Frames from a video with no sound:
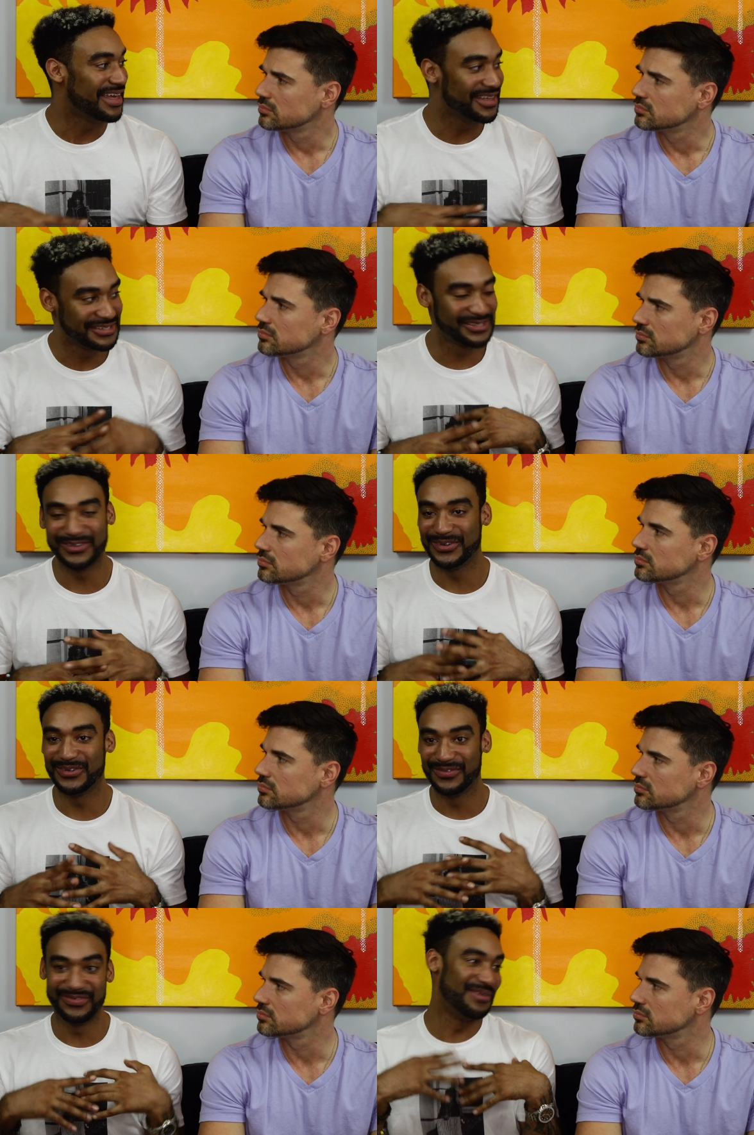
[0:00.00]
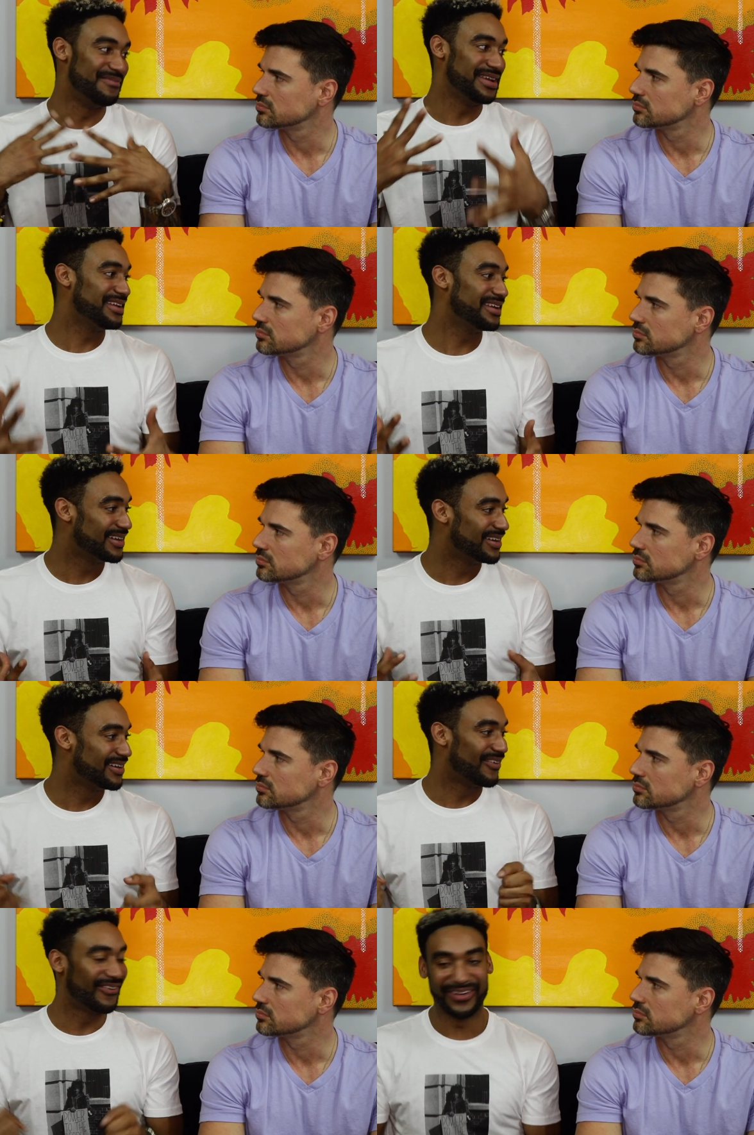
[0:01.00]
Speaker 1: is through the media
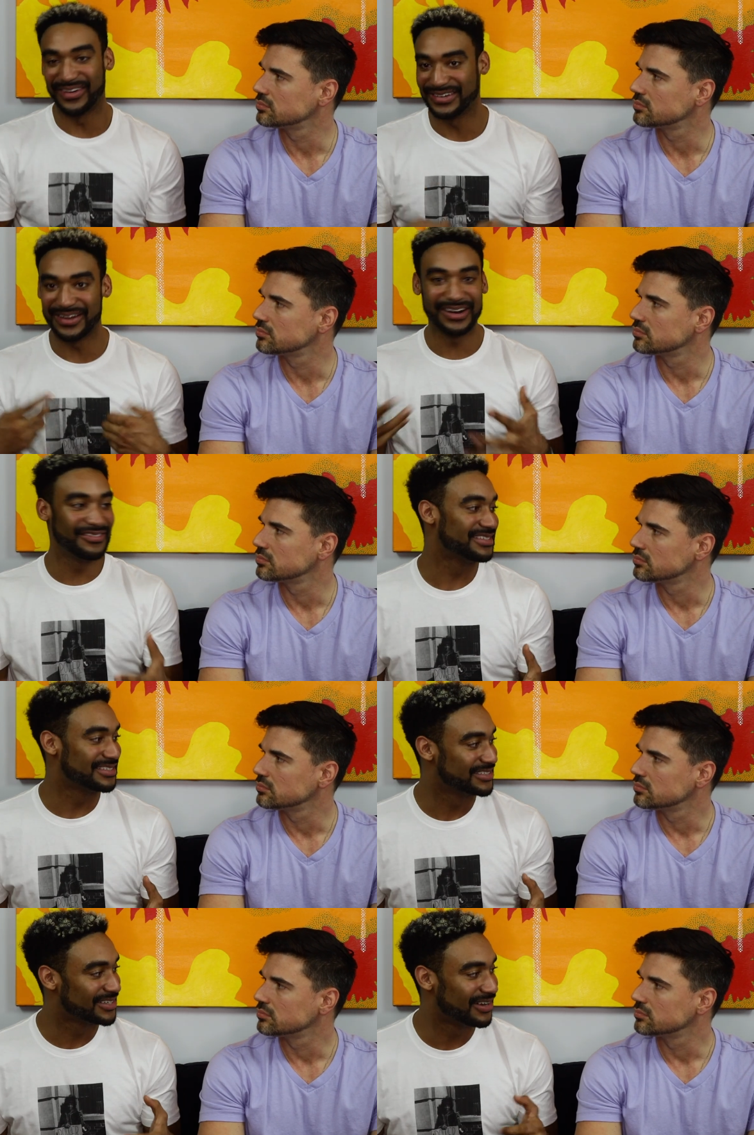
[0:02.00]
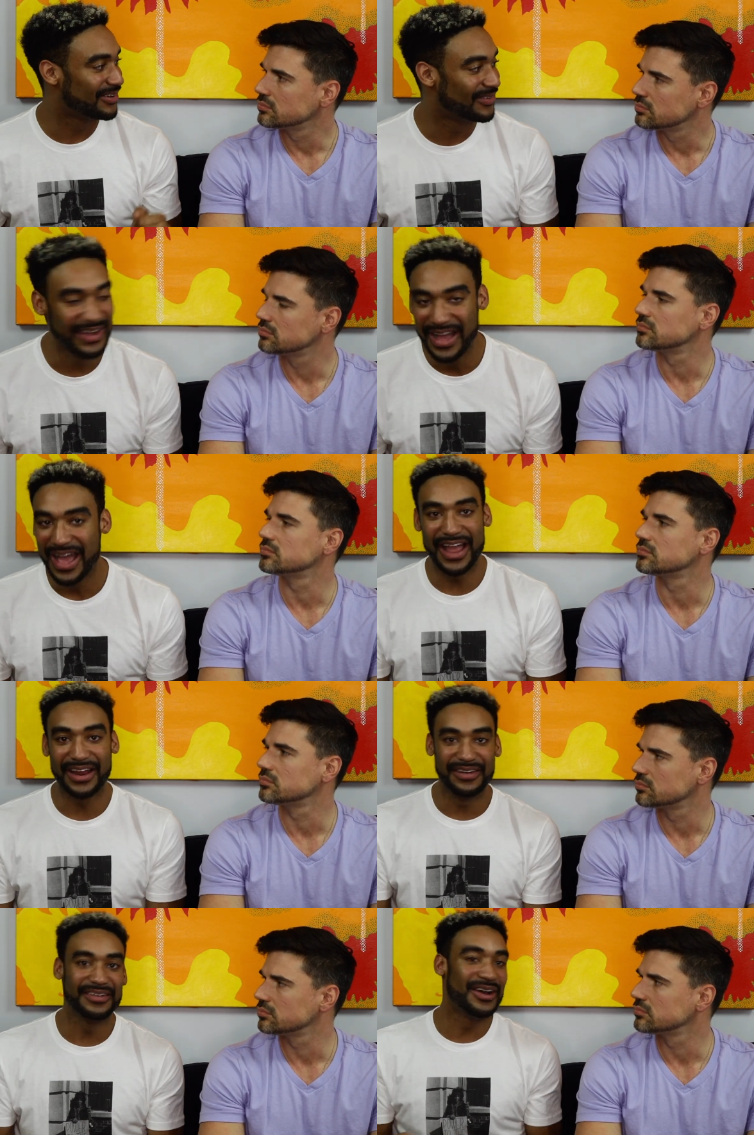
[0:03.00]
or a television show.
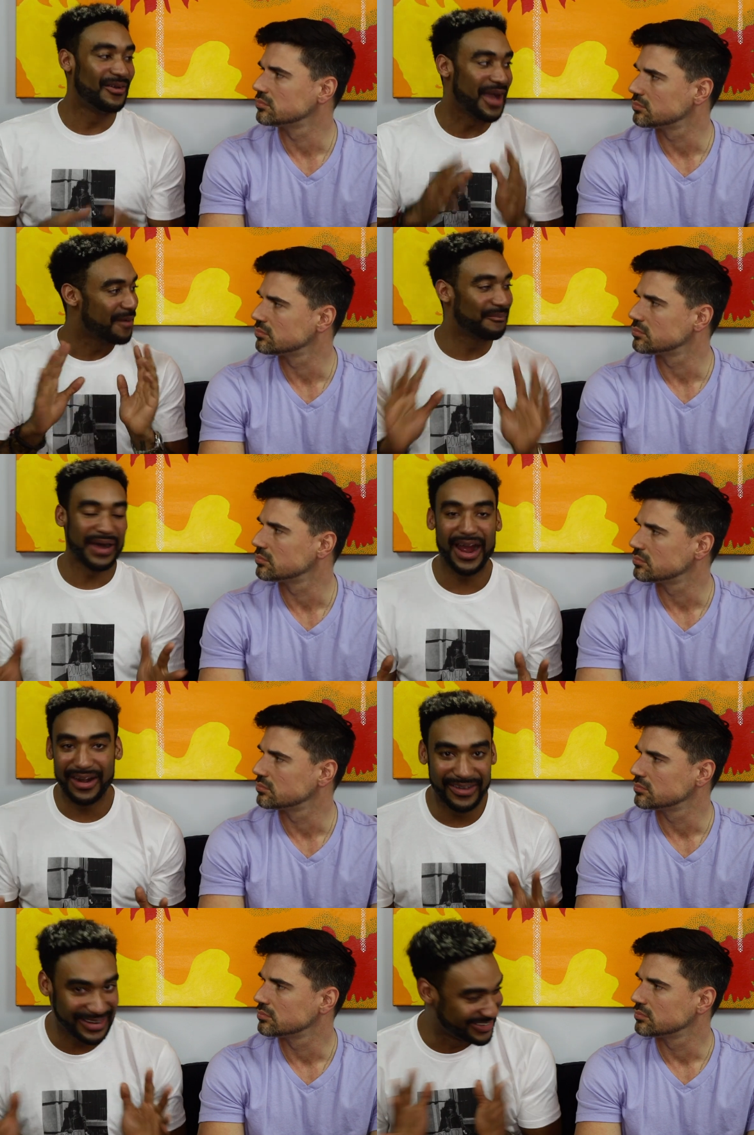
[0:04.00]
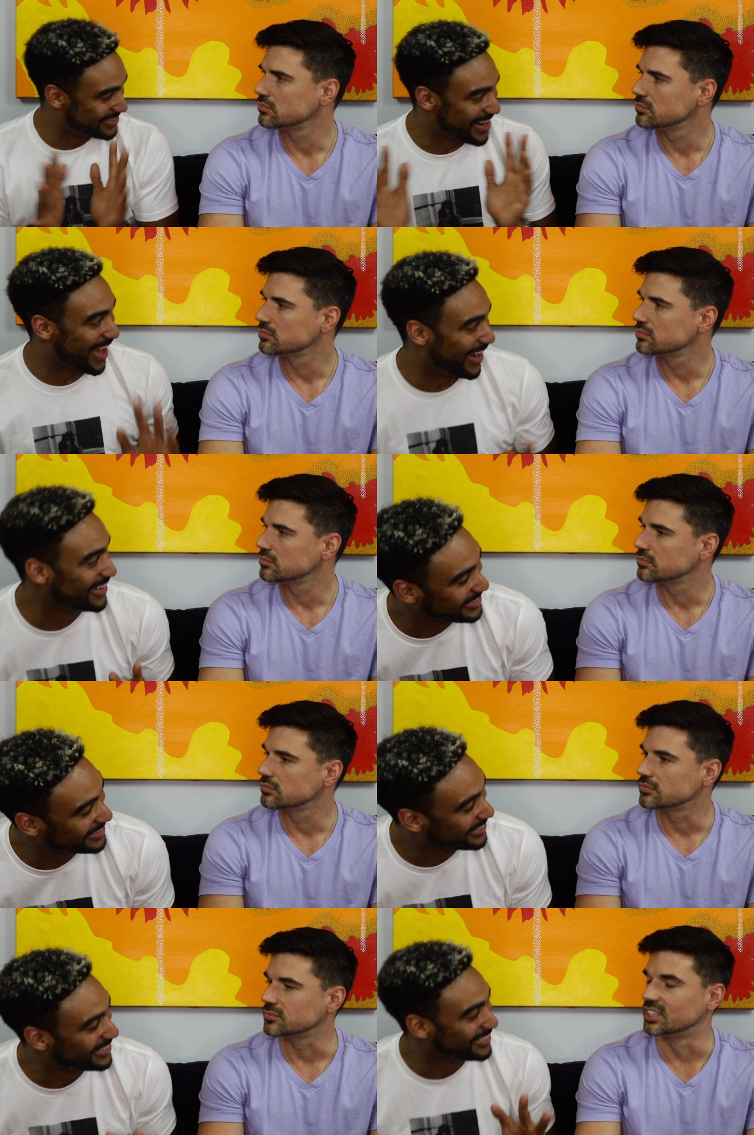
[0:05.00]
And no, empire is not
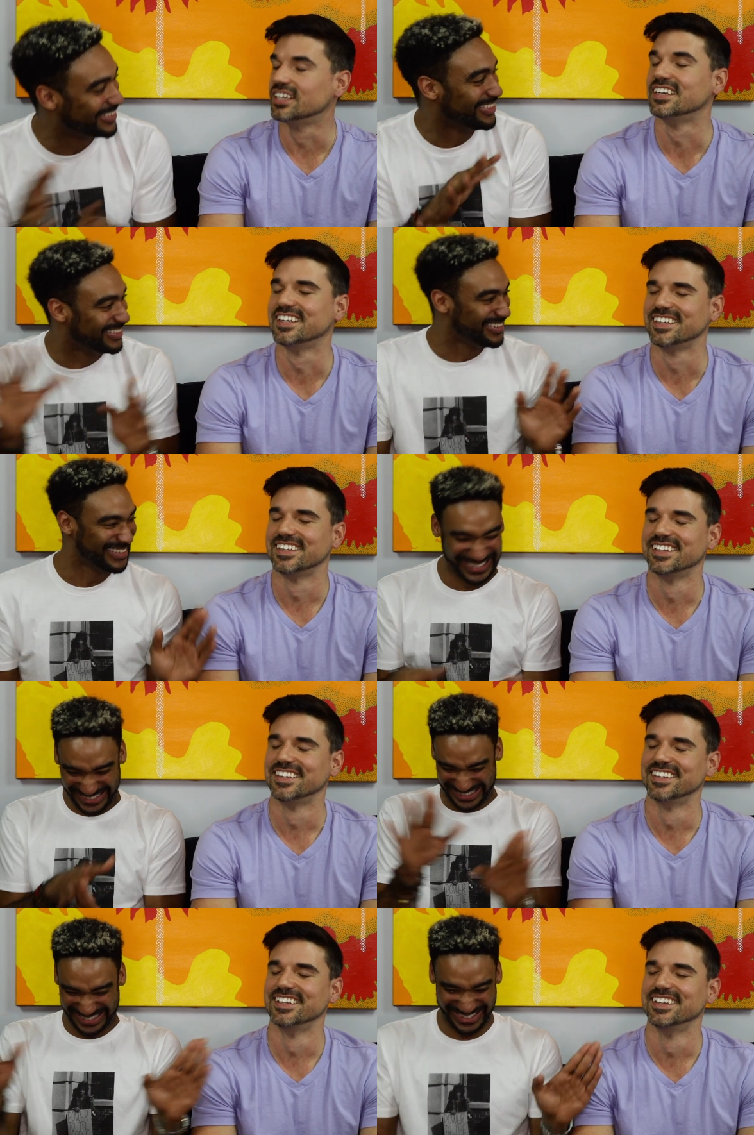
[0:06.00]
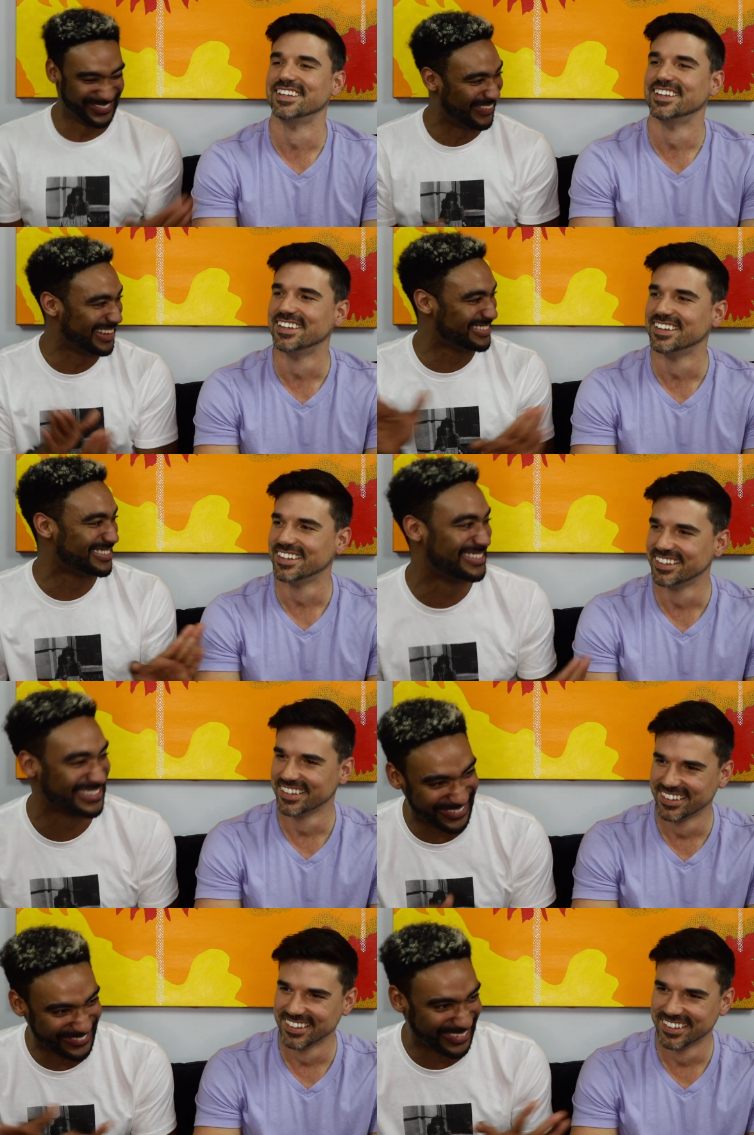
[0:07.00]
the basis
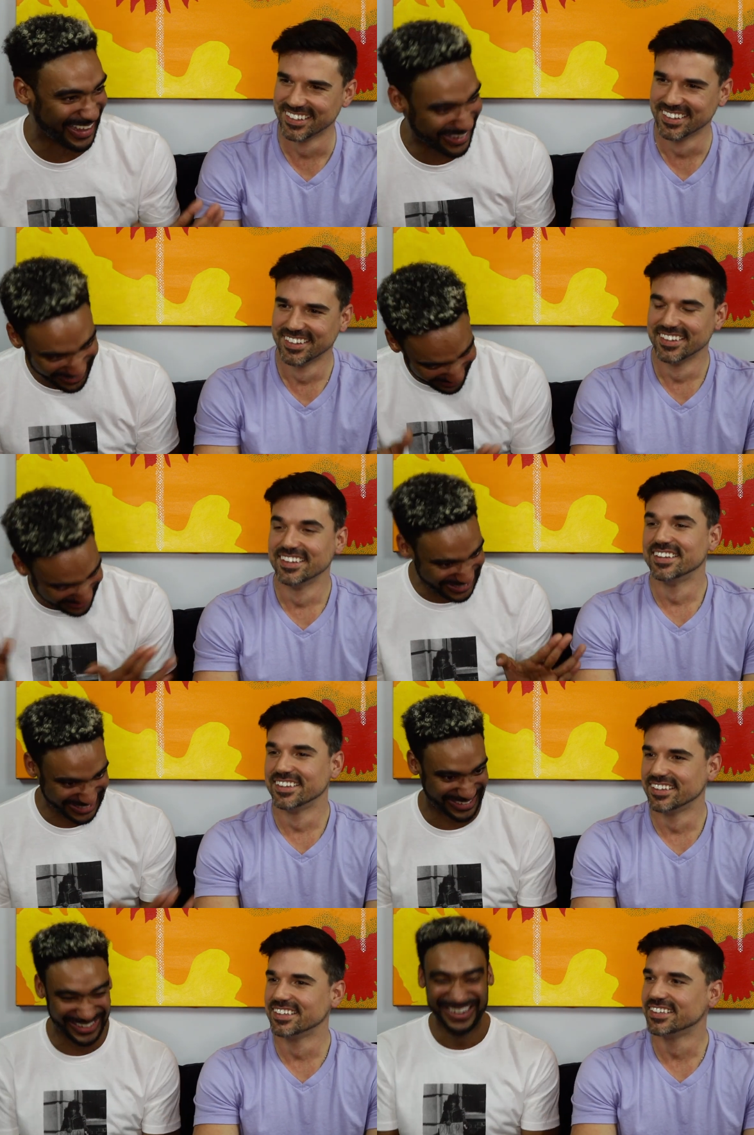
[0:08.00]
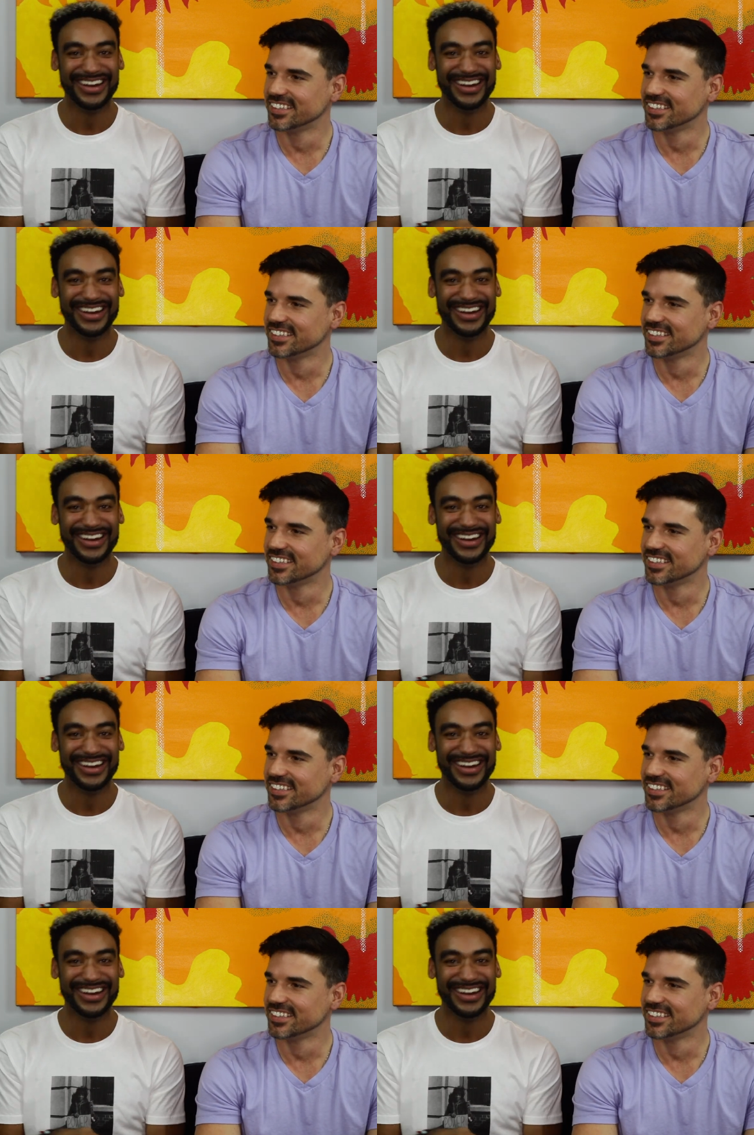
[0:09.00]
of black culture.